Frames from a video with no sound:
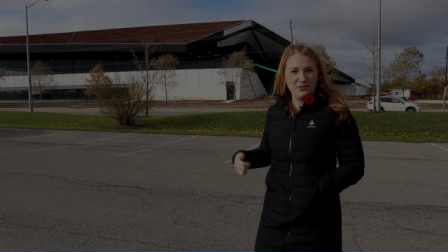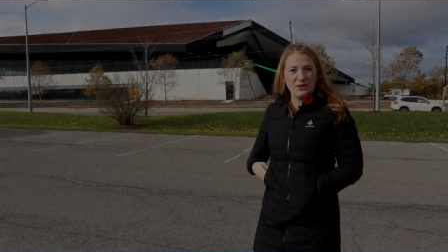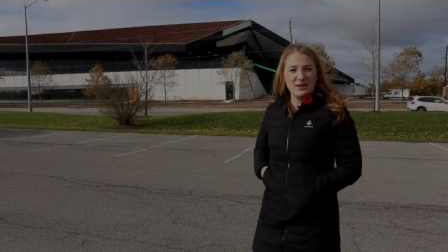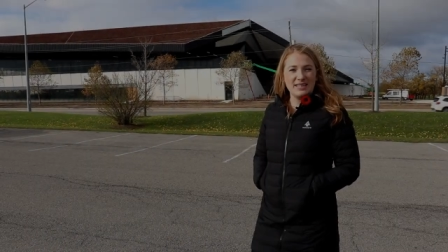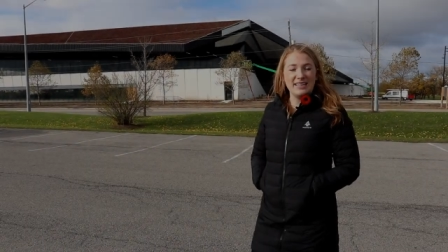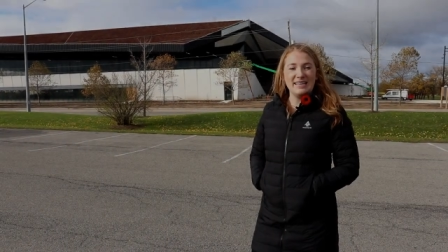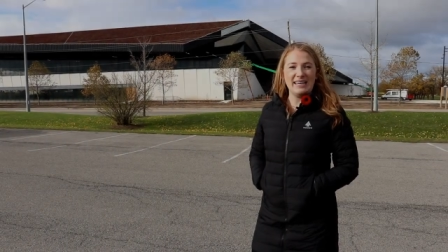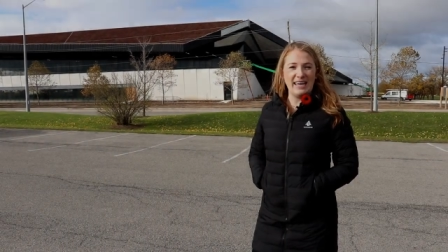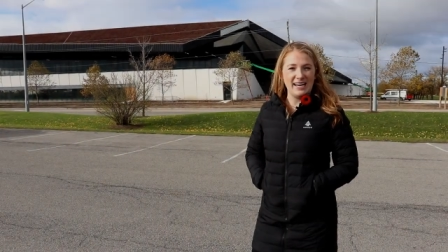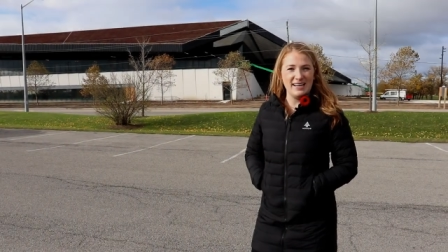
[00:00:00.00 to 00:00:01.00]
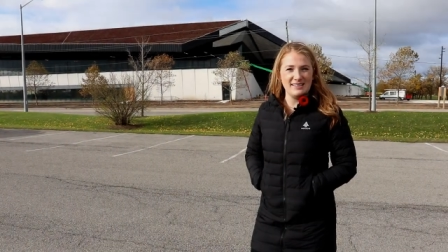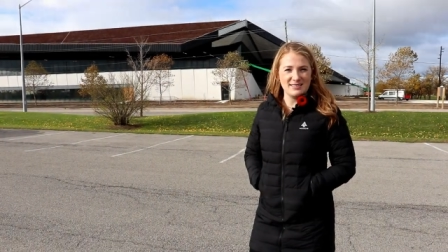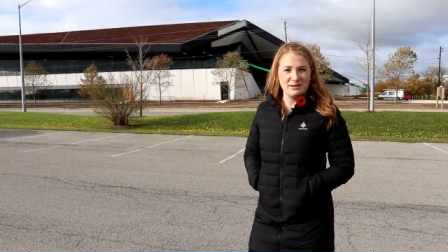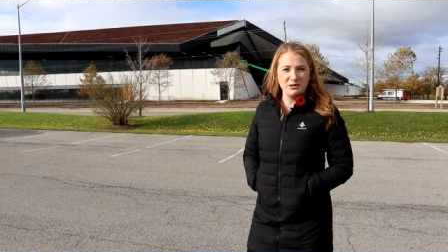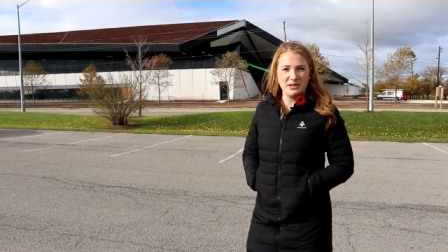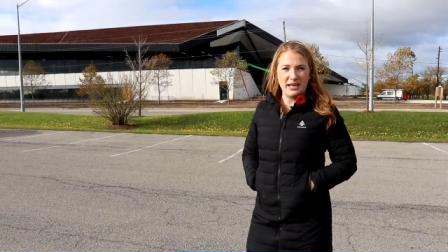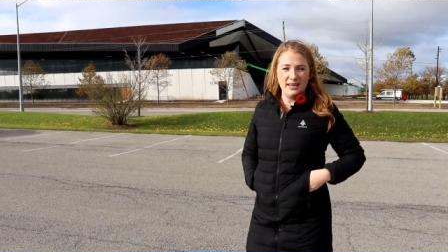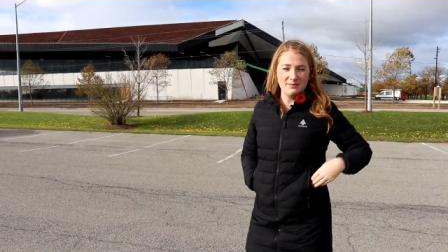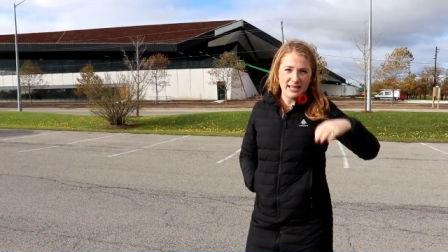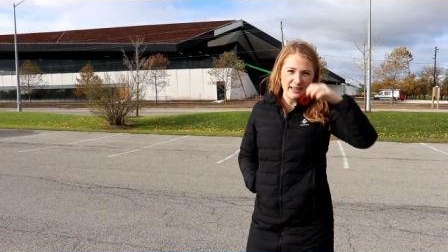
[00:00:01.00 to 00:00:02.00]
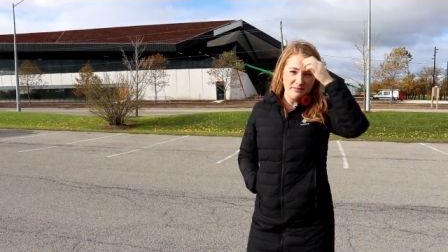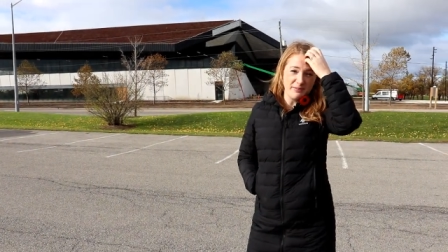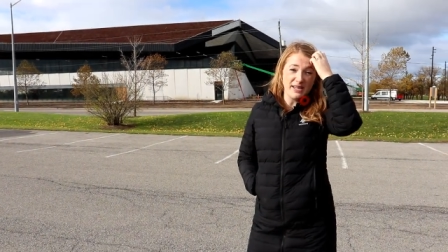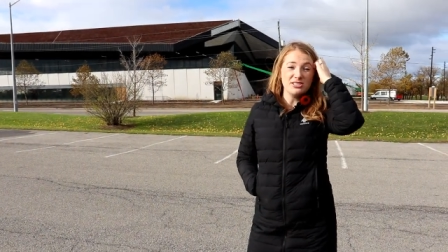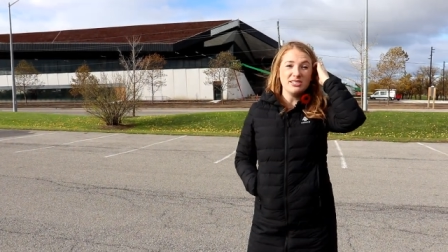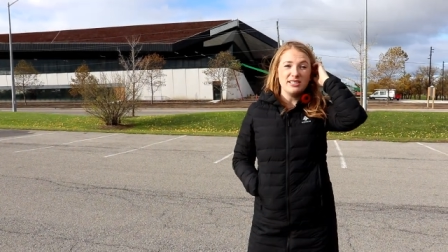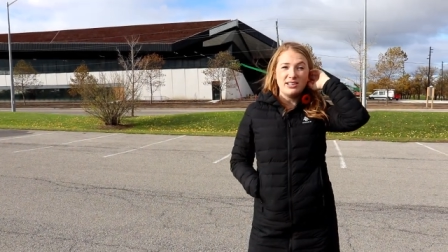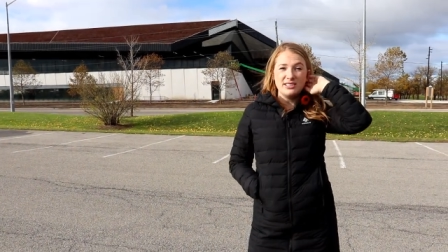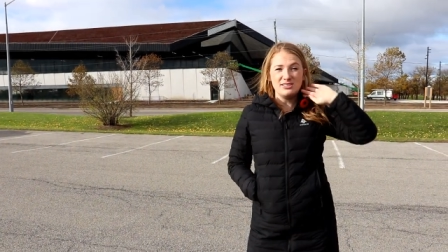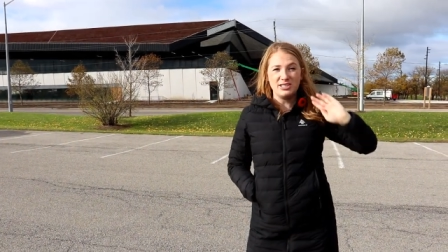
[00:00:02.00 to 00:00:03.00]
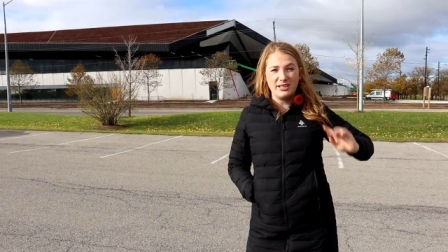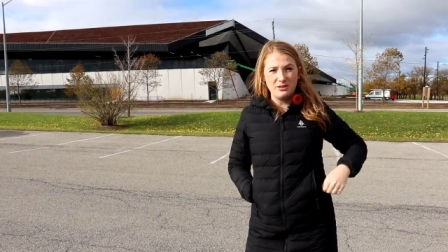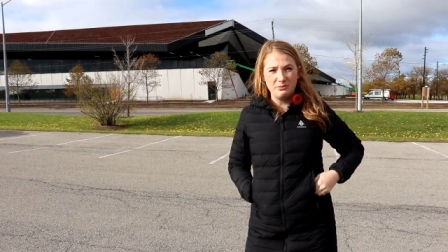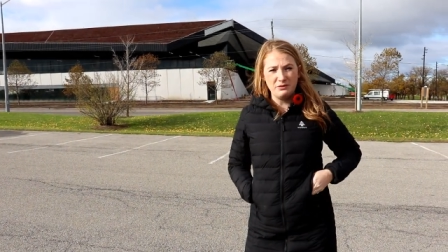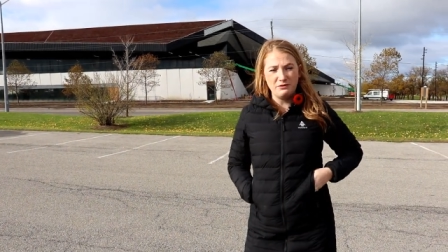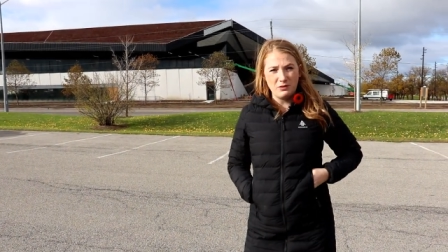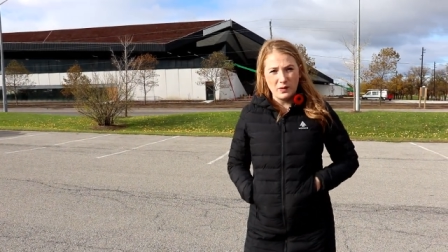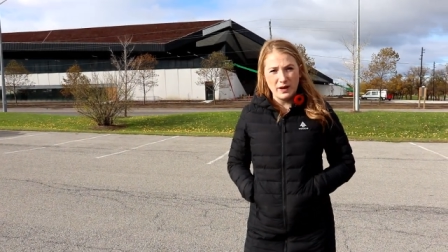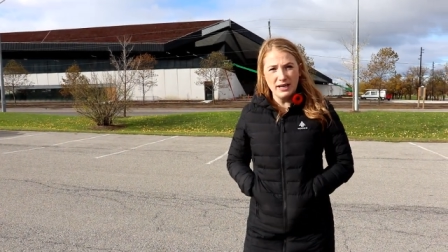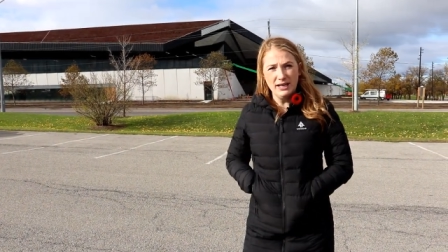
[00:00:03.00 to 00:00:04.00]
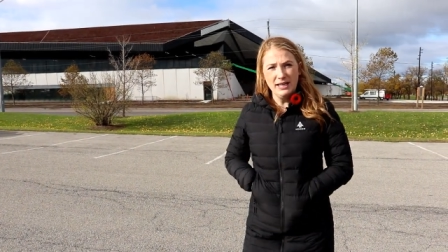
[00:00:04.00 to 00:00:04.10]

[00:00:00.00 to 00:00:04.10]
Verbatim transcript: for the Canada Summer Games. I have mentioned it on the channel before.